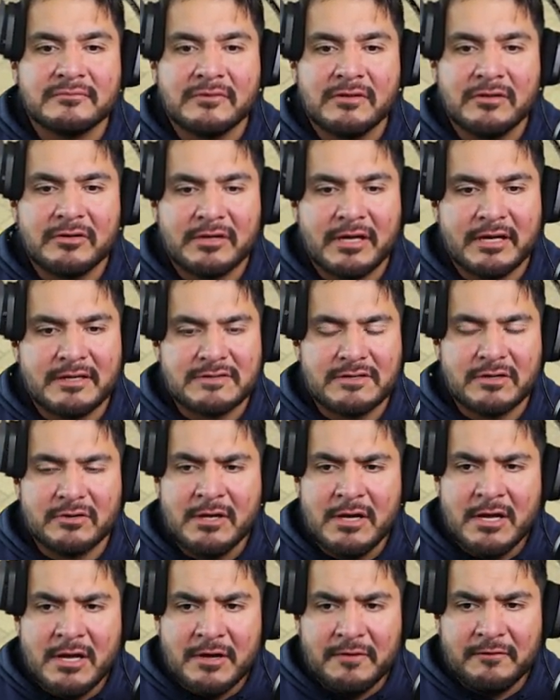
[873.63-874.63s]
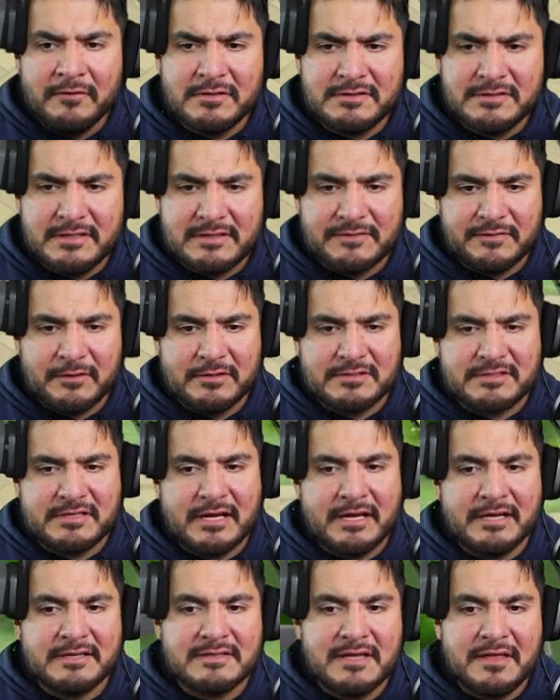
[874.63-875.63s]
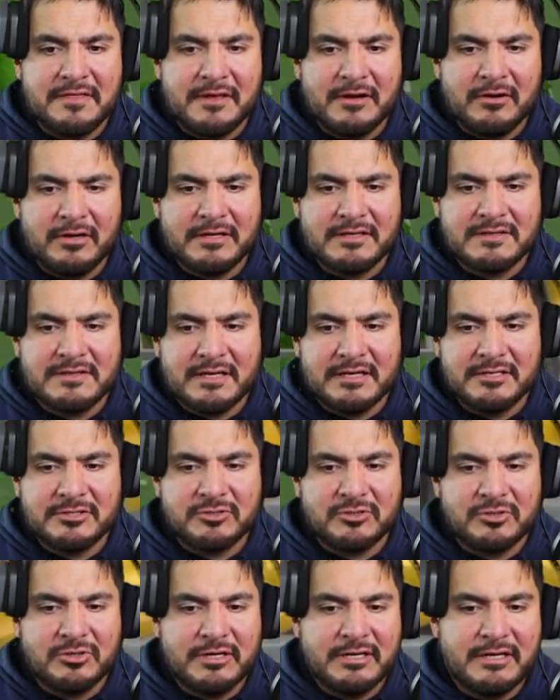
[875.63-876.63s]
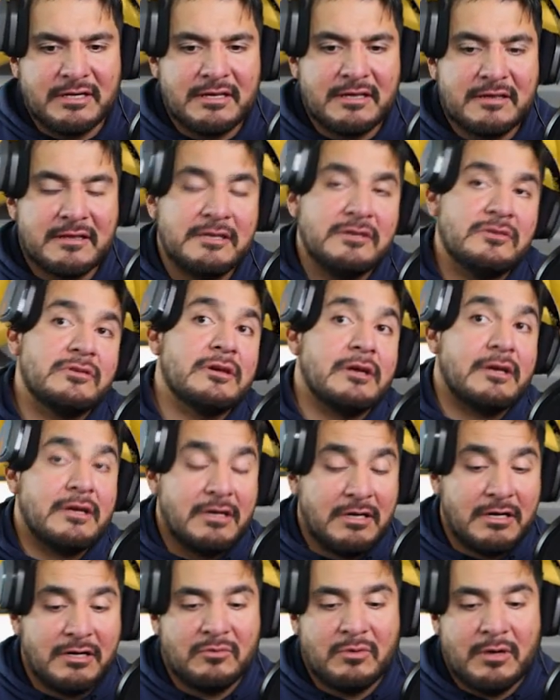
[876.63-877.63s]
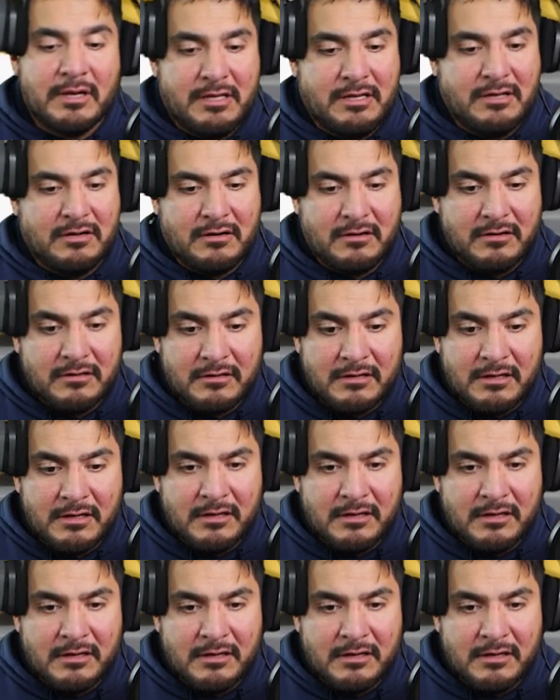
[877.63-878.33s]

Okay, so first things first, guys, there is a tree that you can cut right here.